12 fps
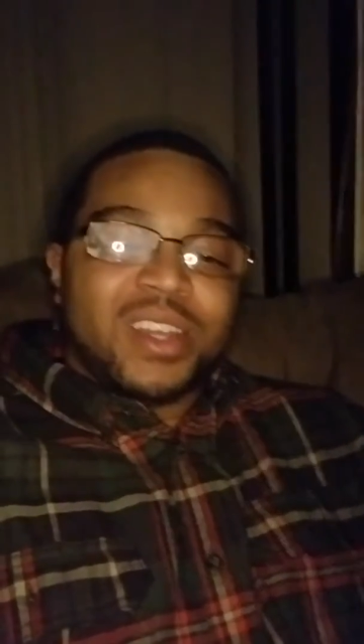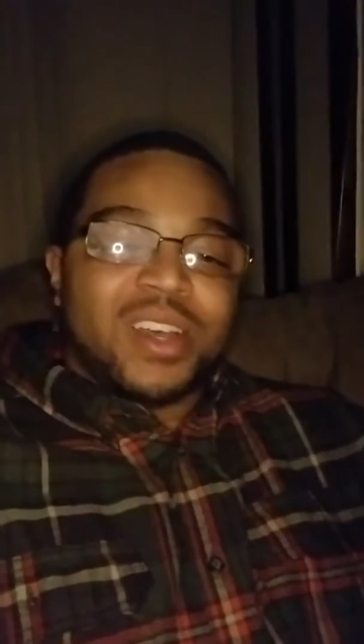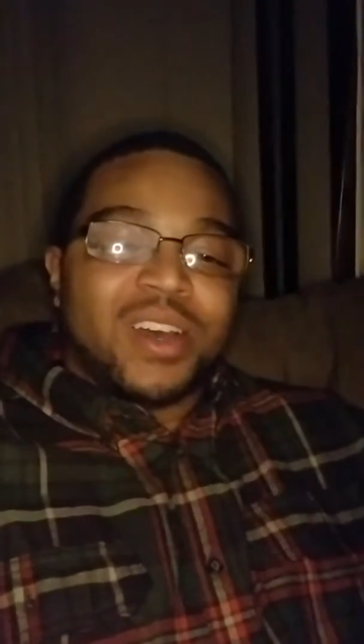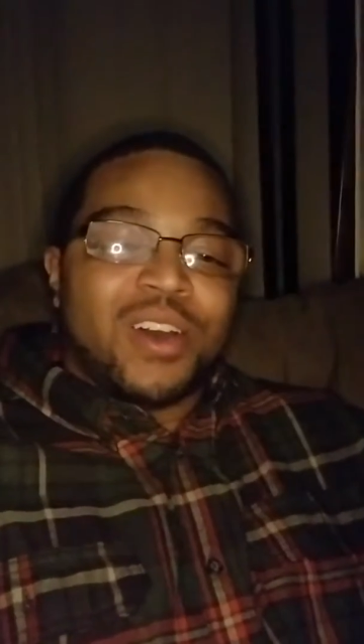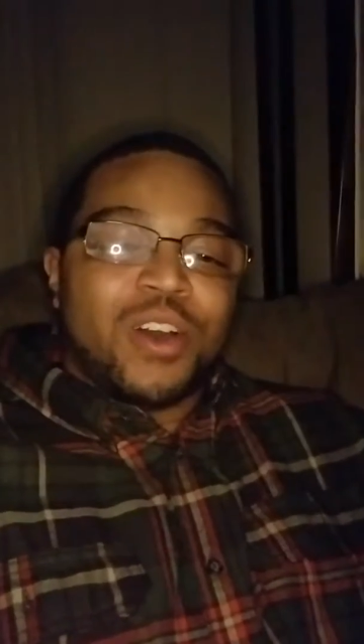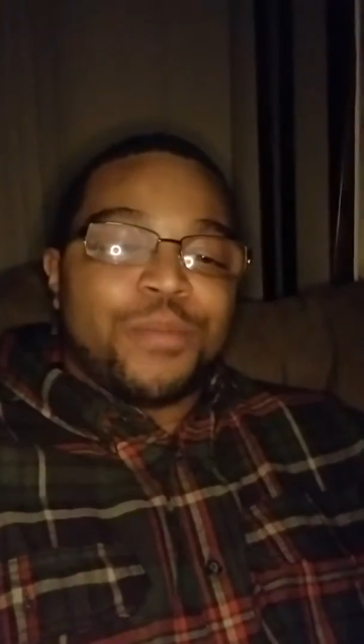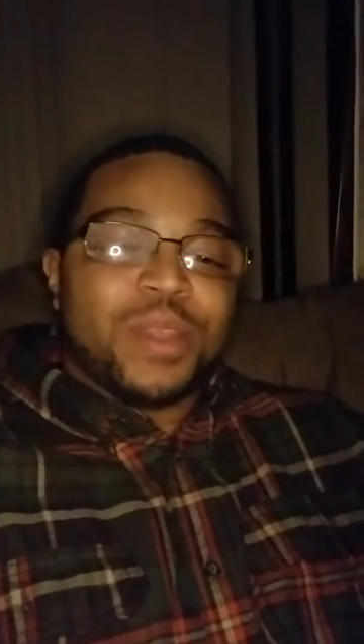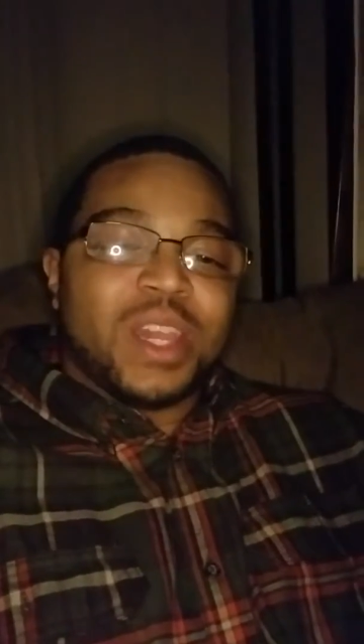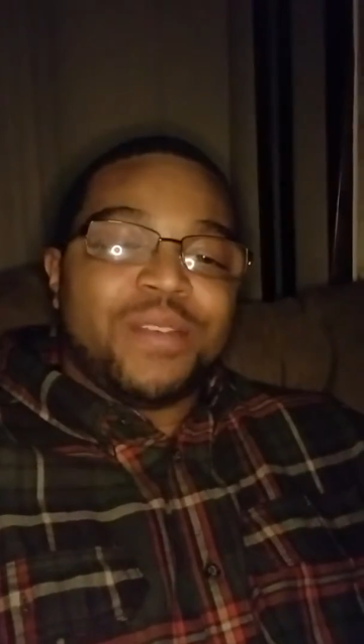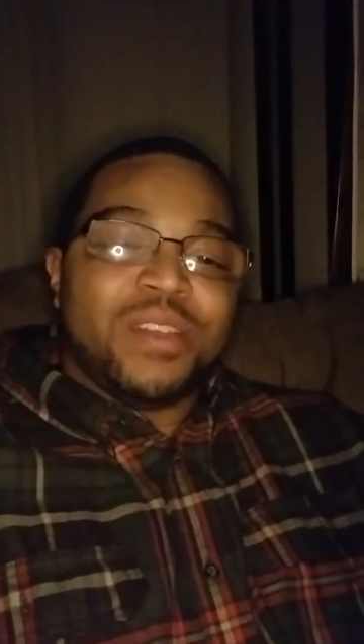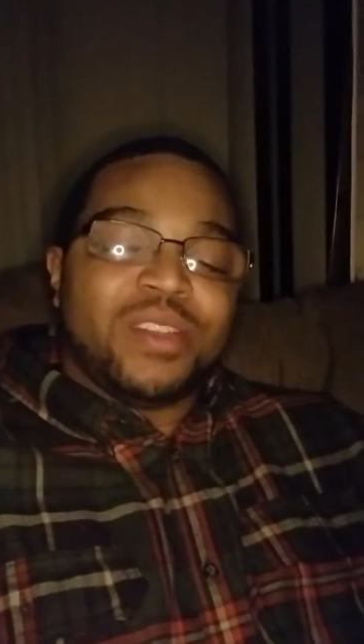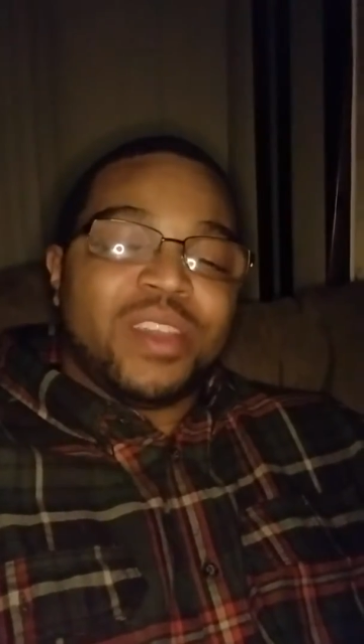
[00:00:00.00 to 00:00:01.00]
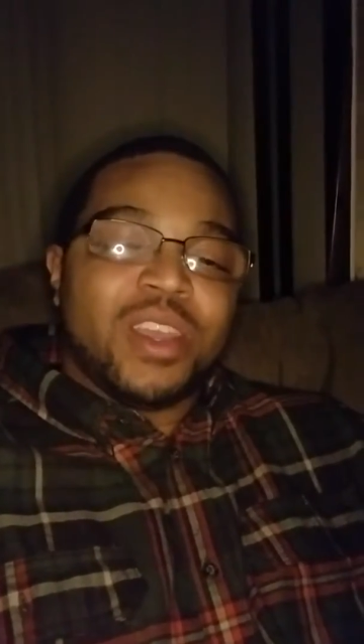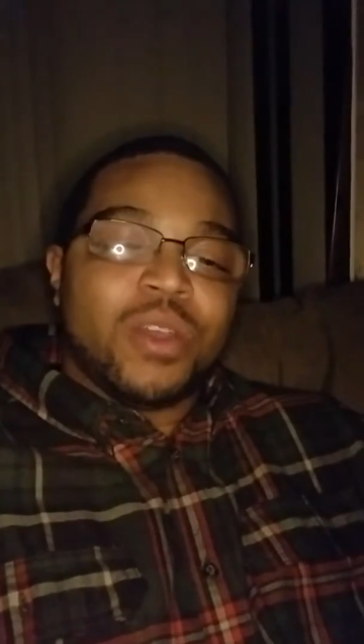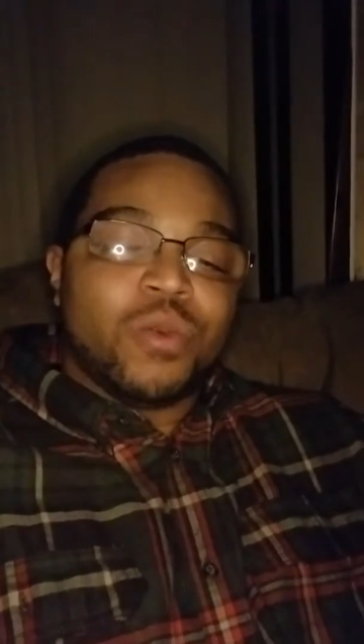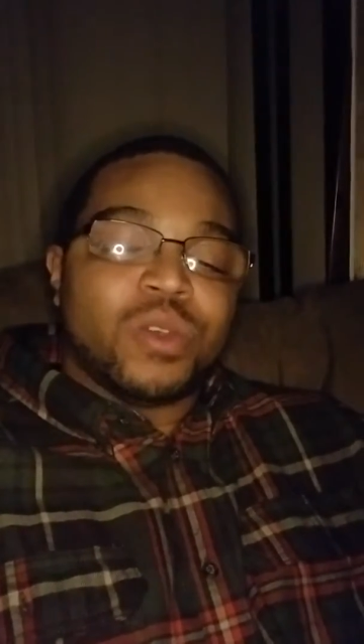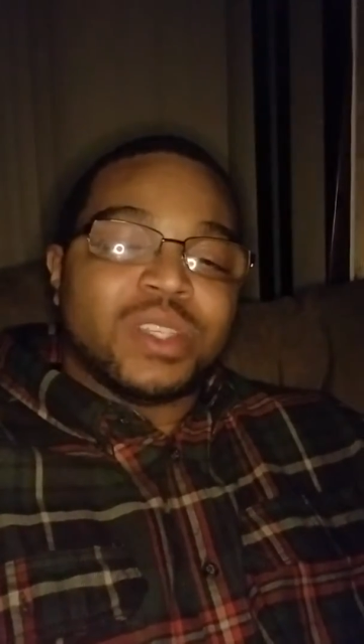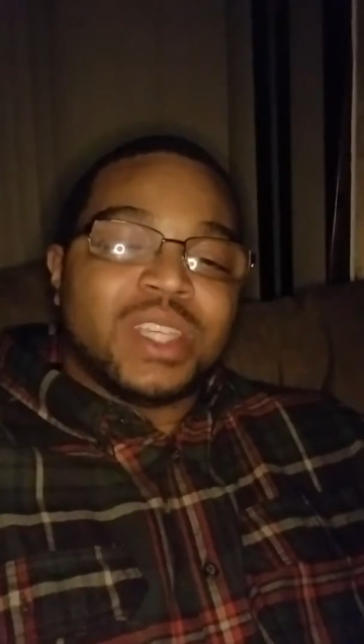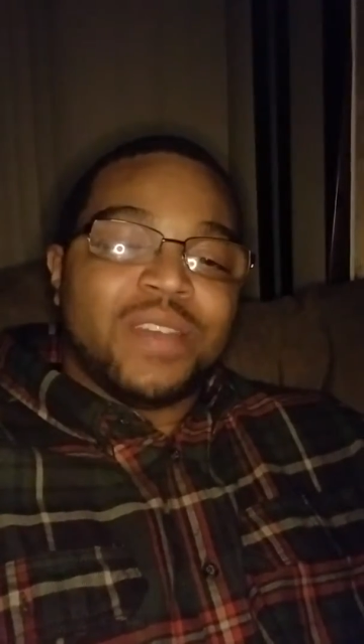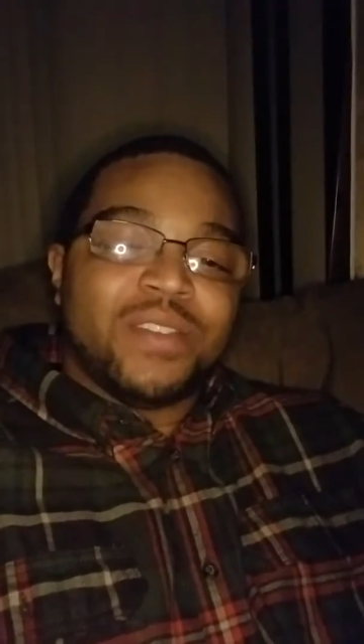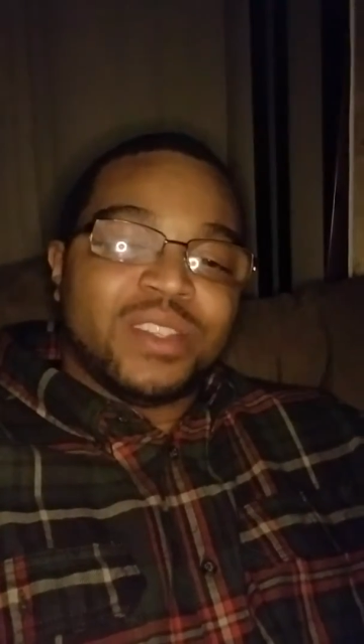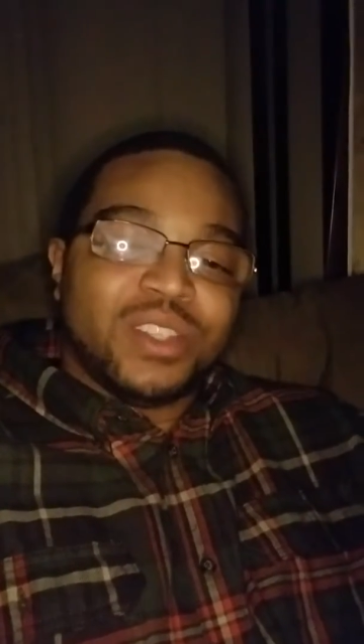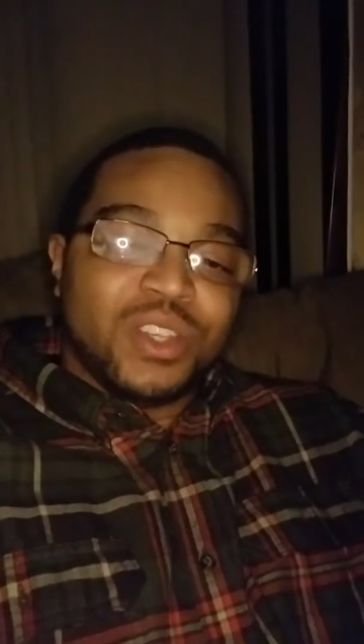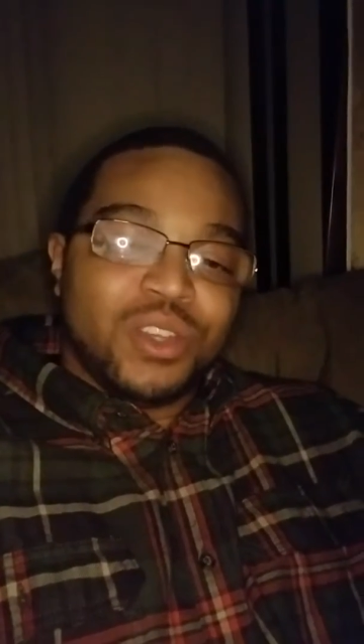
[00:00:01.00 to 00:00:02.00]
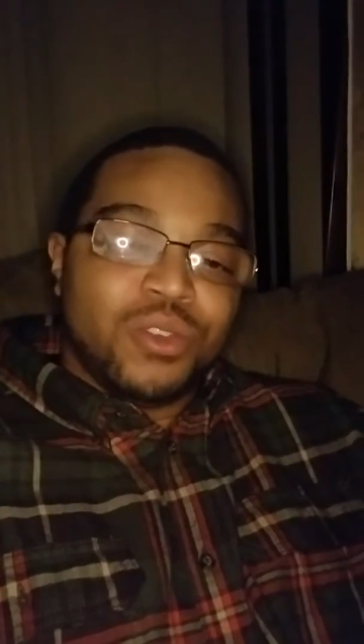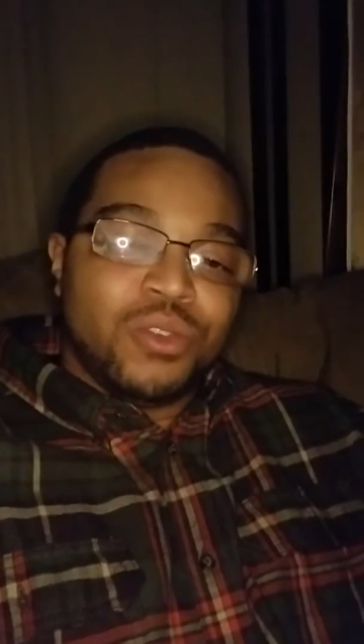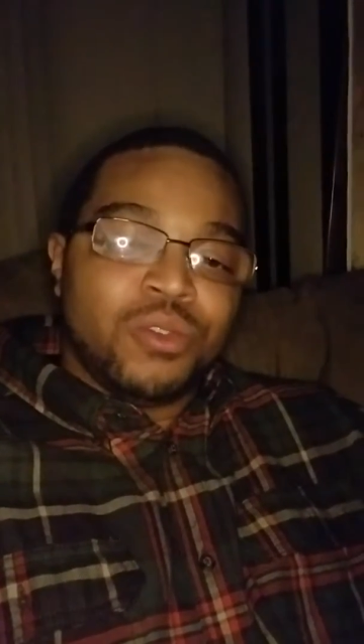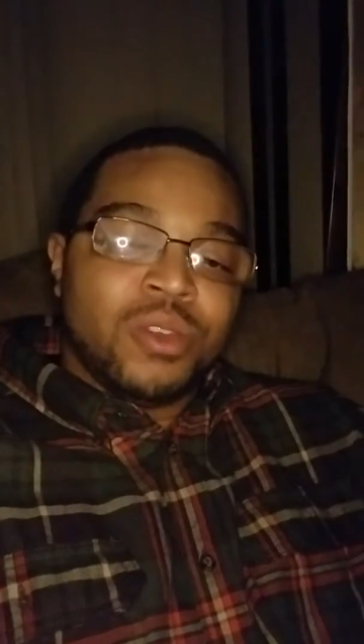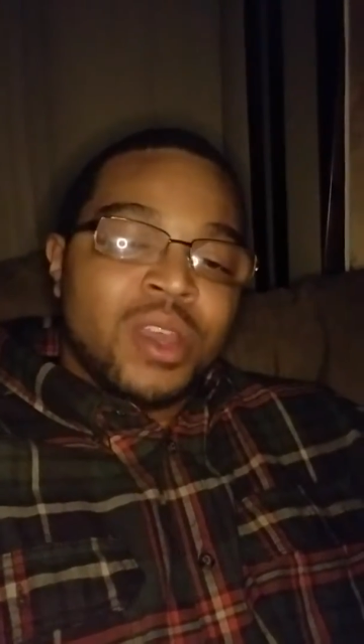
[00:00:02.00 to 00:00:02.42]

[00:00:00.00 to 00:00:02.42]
um, that everything was given to you,